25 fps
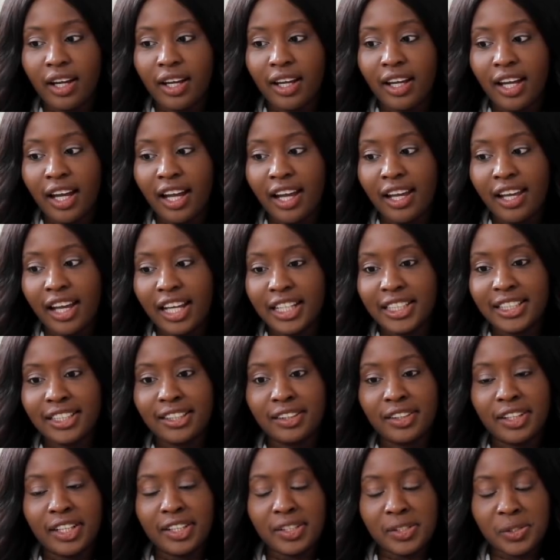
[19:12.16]
I
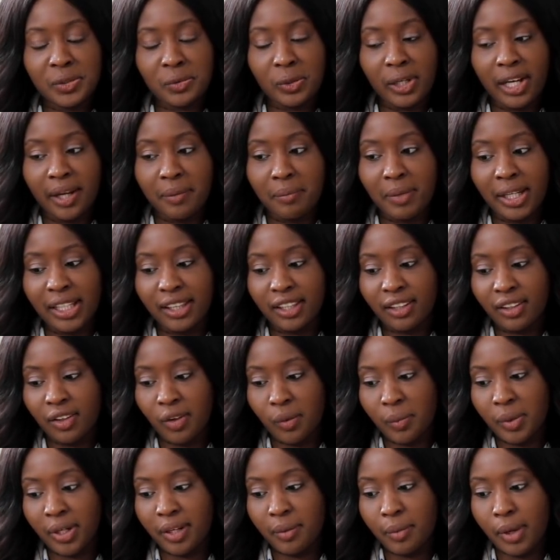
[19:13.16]
this is why I made the
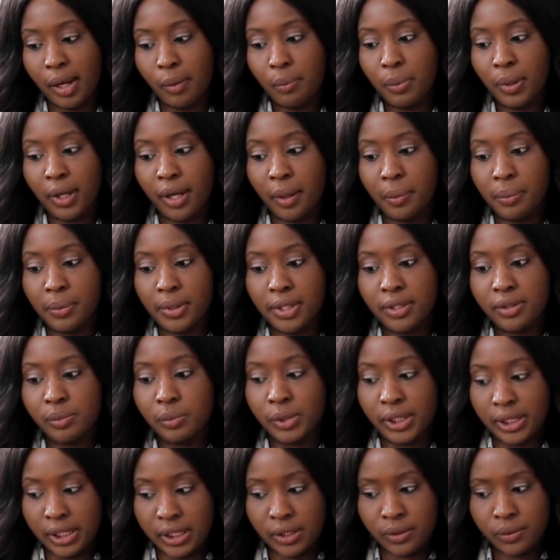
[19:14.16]
comment about purpose,
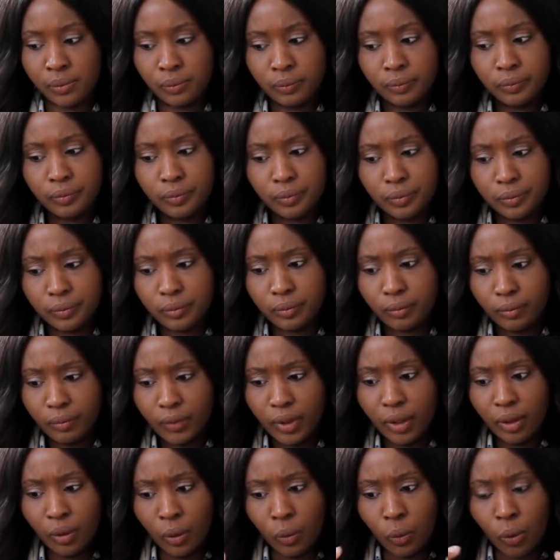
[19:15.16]
because
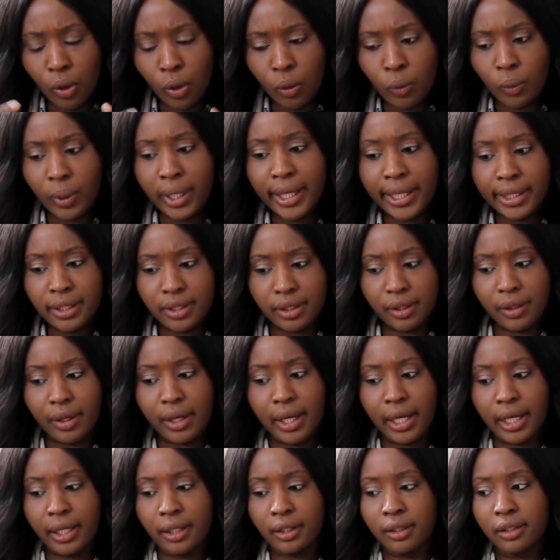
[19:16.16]
what we're
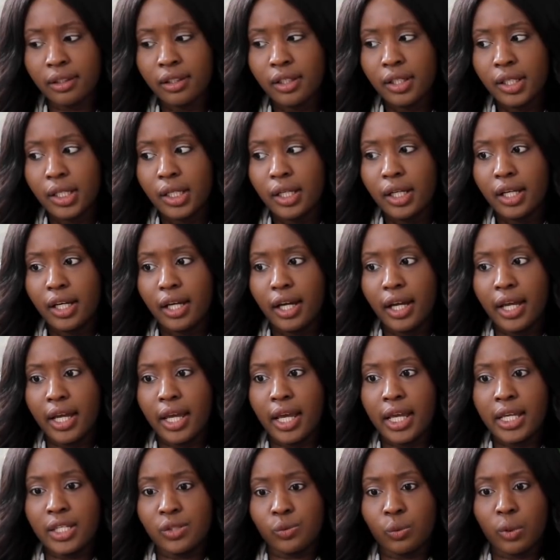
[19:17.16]
doing
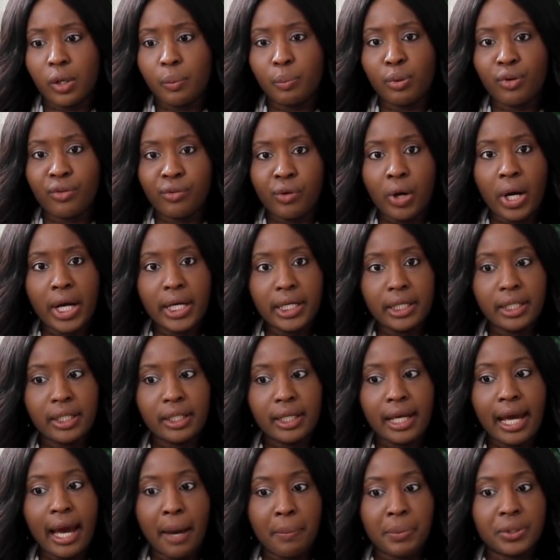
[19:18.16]
is we're
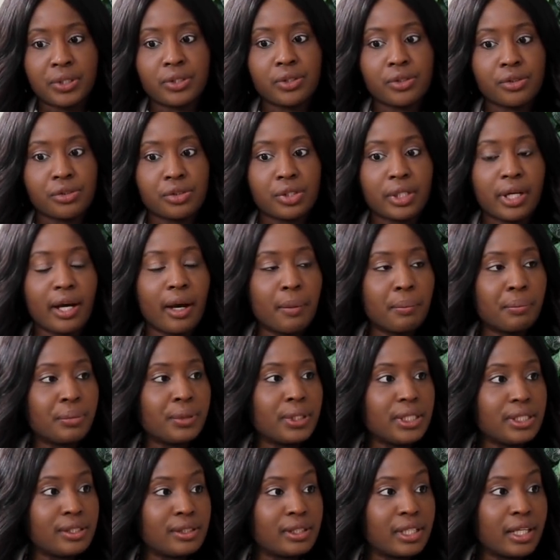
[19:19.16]
providing capital to
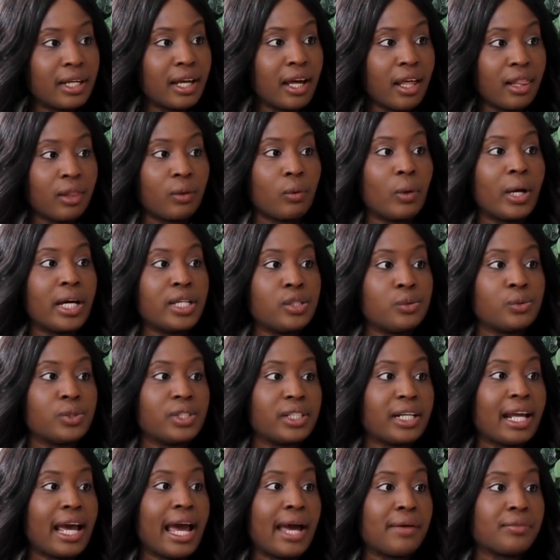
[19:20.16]
companies that otherwise
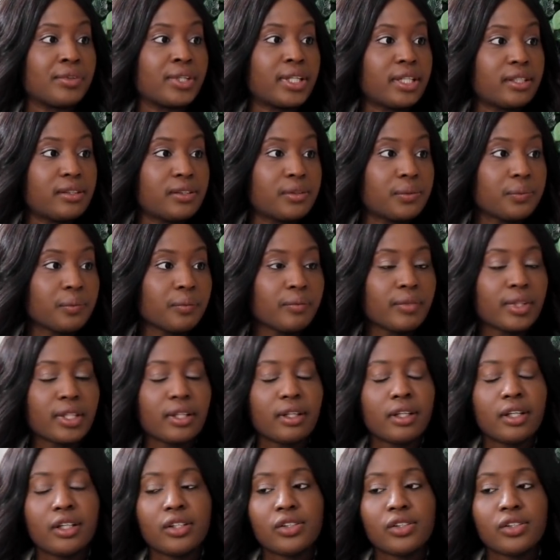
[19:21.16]
wouldn't have it.